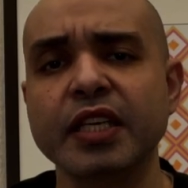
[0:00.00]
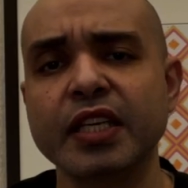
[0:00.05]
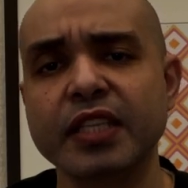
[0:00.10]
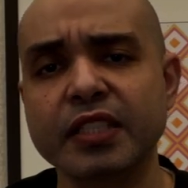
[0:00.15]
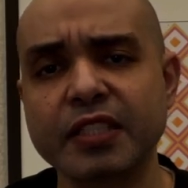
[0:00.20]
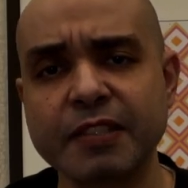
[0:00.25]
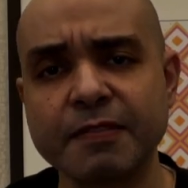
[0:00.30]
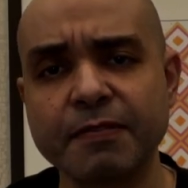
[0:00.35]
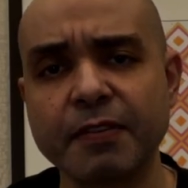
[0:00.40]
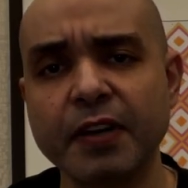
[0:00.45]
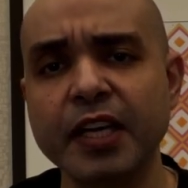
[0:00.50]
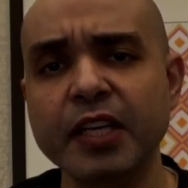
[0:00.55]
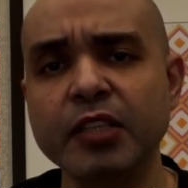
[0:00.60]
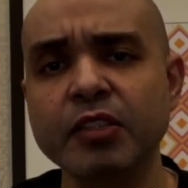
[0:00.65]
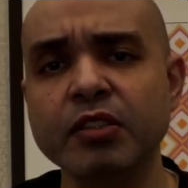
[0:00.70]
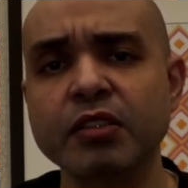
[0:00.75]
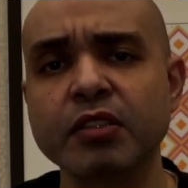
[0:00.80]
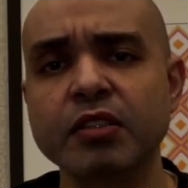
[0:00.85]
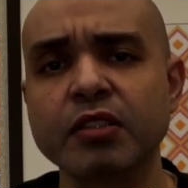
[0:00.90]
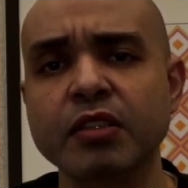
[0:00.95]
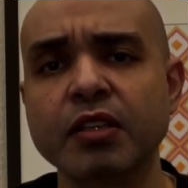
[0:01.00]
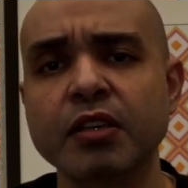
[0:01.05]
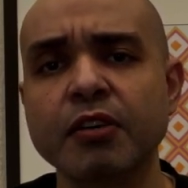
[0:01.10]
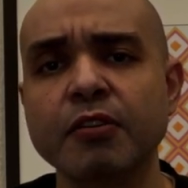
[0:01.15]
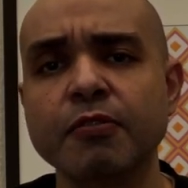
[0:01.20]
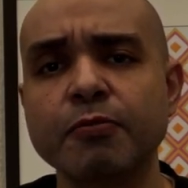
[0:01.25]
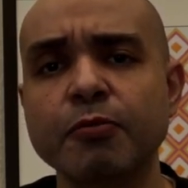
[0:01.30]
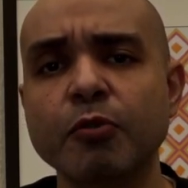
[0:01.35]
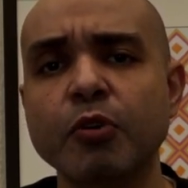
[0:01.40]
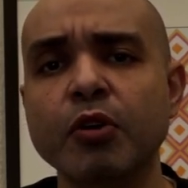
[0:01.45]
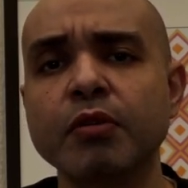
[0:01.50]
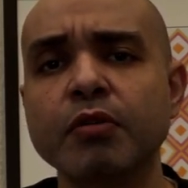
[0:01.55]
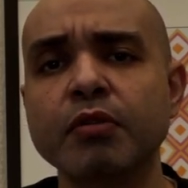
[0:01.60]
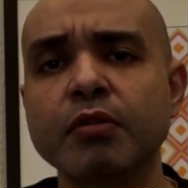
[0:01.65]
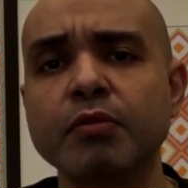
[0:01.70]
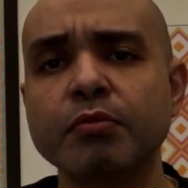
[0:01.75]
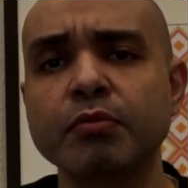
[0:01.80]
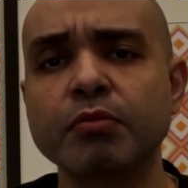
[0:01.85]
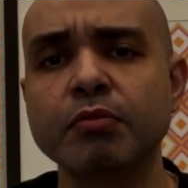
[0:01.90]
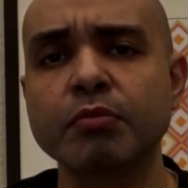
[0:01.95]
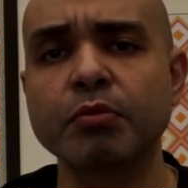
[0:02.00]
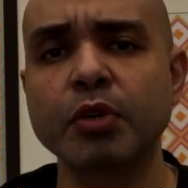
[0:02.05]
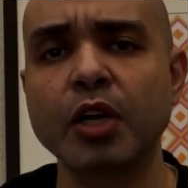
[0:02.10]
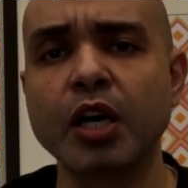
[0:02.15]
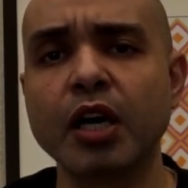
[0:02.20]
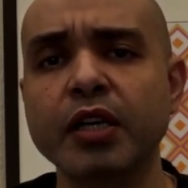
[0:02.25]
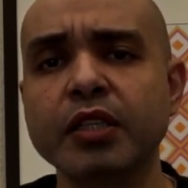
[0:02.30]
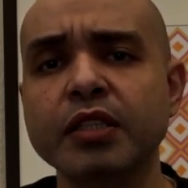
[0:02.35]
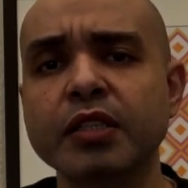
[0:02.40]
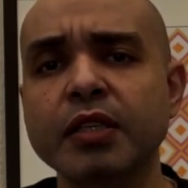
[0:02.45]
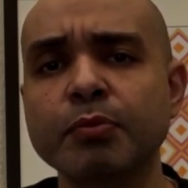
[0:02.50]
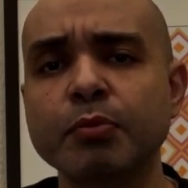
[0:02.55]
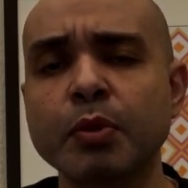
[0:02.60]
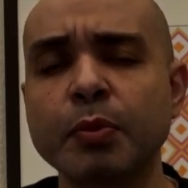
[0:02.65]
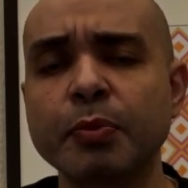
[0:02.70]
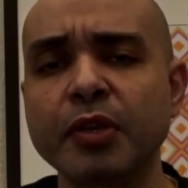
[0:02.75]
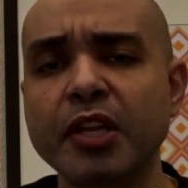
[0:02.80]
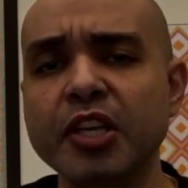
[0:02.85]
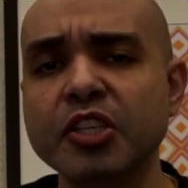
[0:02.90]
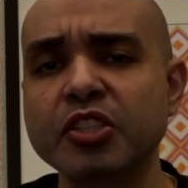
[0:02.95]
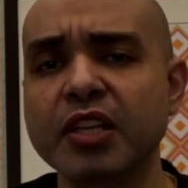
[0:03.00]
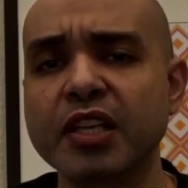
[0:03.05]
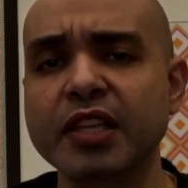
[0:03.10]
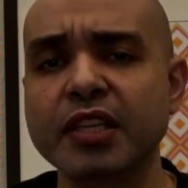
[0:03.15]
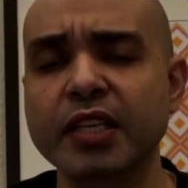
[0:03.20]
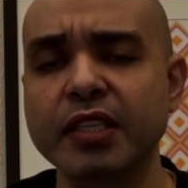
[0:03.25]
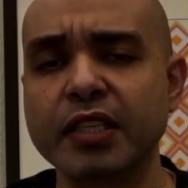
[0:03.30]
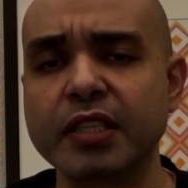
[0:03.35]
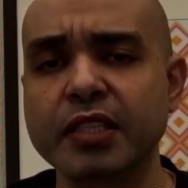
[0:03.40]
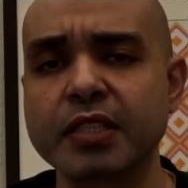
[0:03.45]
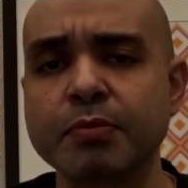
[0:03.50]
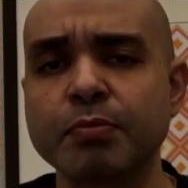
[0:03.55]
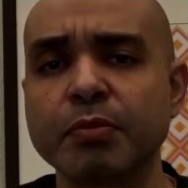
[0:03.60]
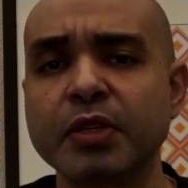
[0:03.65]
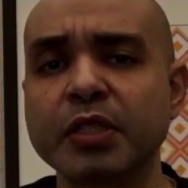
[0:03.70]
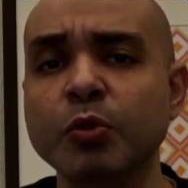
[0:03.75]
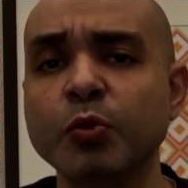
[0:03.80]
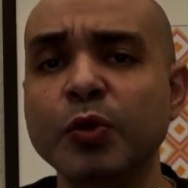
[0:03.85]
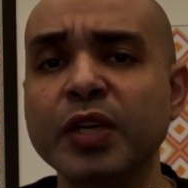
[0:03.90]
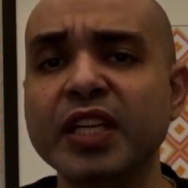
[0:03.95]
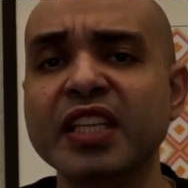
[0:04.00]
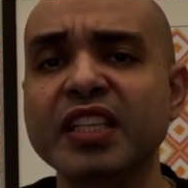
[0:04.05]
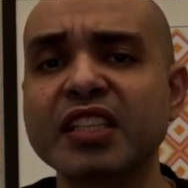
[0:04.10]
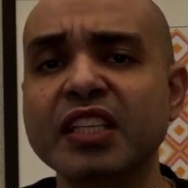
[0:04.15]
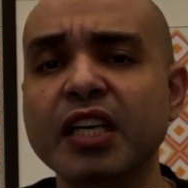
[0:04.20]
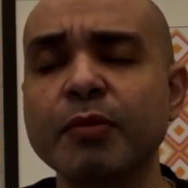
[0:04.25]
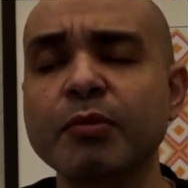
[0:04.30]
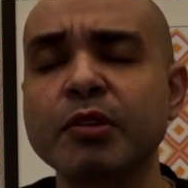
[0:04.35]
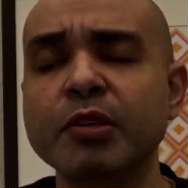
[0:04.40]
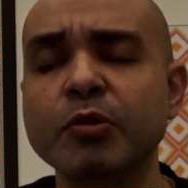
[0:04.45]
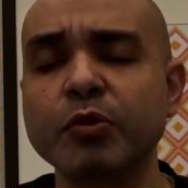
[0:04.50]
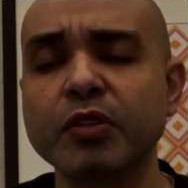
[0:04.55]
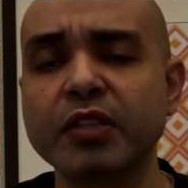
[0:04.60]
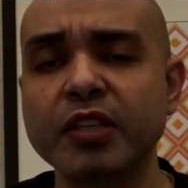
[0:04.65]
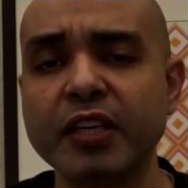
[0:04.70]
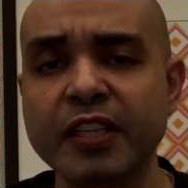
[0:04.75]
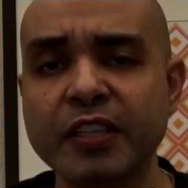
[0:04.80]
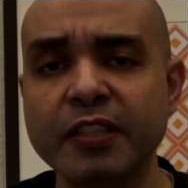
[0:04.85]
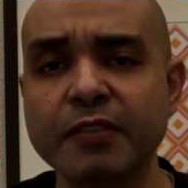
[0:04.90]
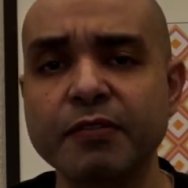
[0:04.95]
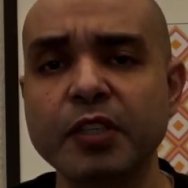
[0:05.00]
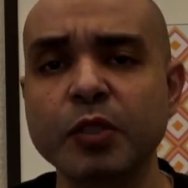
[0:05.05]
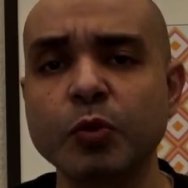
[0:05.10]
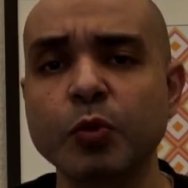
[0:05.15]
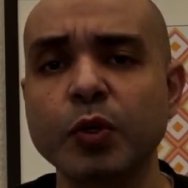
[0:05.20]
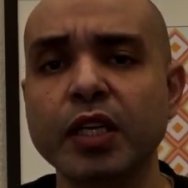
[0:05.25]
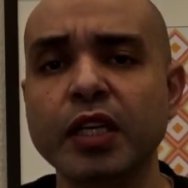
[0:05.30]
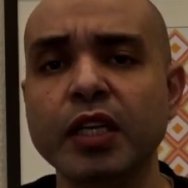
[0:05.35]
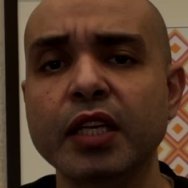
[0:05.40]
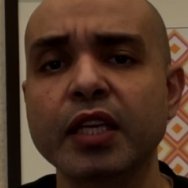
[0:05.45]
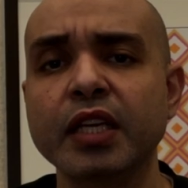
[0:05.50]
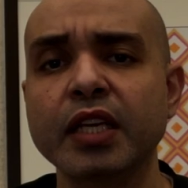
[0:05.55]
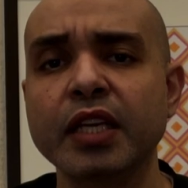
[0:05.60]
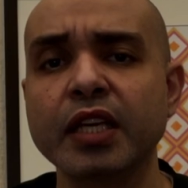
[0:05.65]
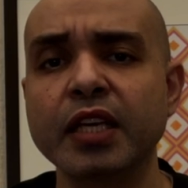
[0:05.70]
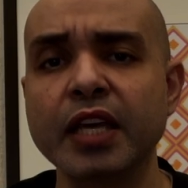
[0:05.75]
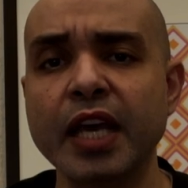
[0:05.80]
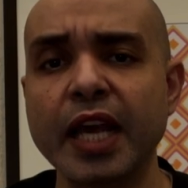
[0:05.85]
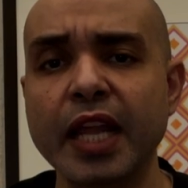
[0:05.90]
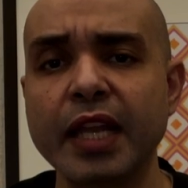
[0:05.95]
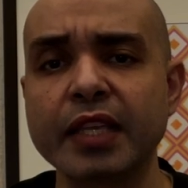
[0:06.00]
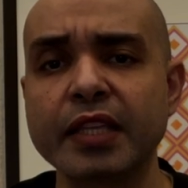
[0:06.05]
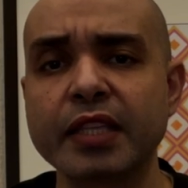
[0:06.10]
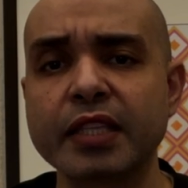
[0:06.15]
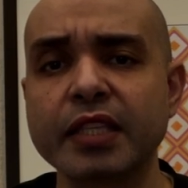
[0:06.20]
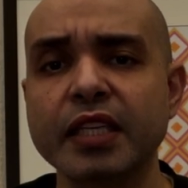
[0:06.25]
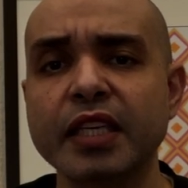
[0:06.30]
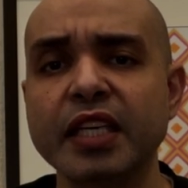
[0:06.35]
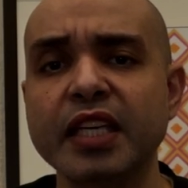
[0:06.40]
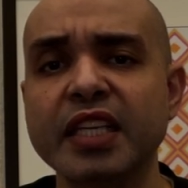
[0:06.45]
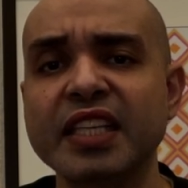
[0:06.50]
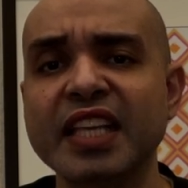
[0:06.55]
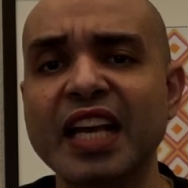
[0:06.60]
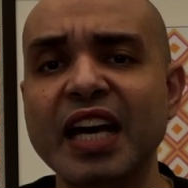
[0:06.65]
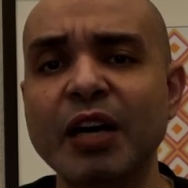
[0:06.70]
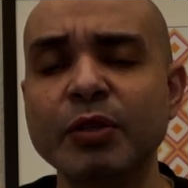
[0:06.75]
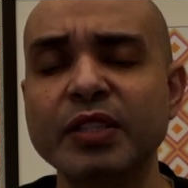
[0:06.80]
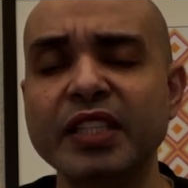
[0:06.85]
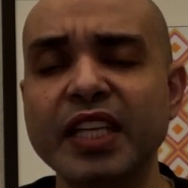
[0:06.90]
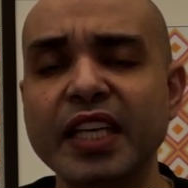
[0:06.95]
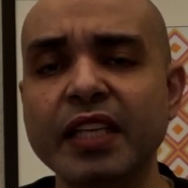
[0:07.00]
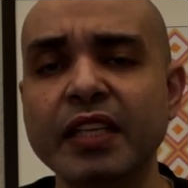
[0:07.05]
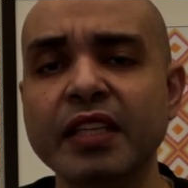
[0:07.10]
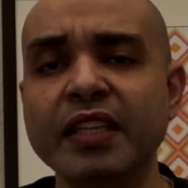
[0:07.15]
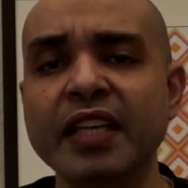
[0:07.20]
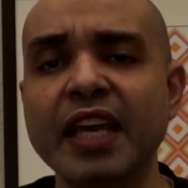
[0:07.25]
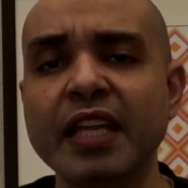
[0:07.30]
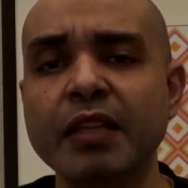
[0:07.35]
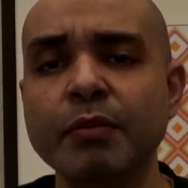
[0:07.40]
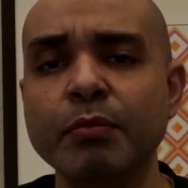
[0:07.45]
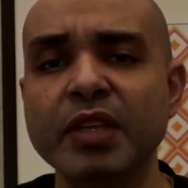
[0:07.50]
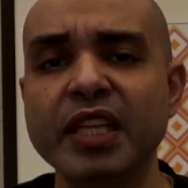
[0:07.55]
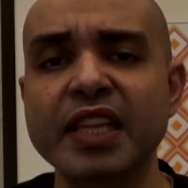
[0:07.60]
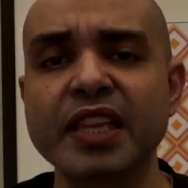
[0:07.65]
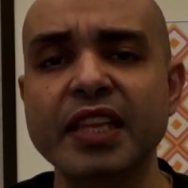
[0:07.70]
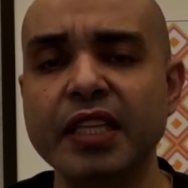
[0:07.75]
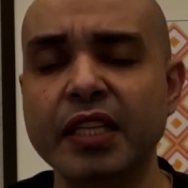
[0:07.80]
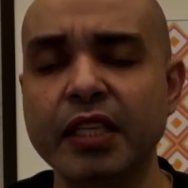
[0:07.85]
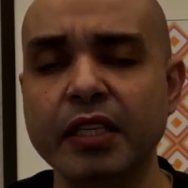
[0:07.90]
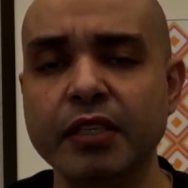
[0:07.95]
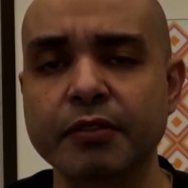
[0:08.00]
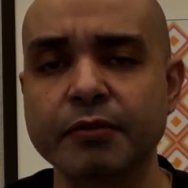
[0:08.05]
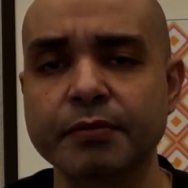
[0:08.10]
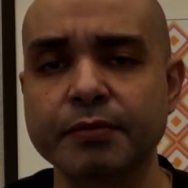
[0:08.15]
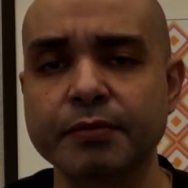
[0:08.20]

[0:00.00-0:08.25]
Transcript: It's fine for broad population studies, but when it comes to the individual health, it's outdated and misleading.